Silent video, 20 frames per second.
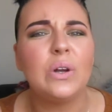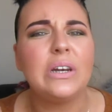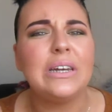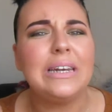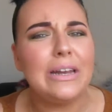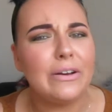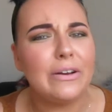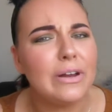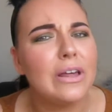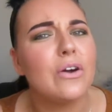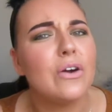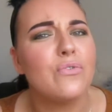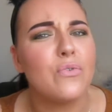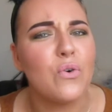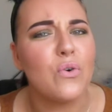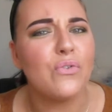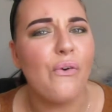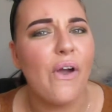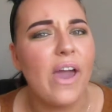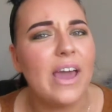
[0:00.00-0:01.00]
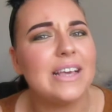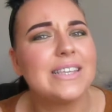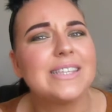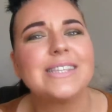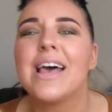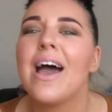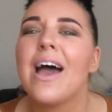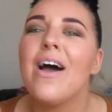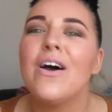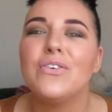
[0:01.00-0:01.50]
nearly a full
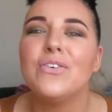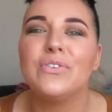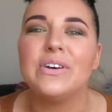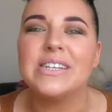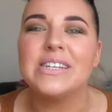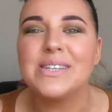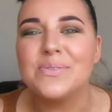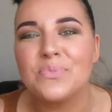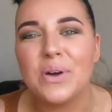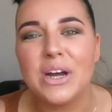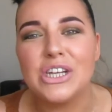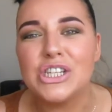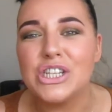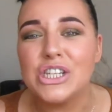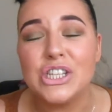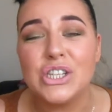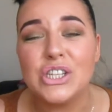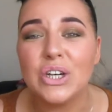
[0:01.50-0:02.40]
face, first impressions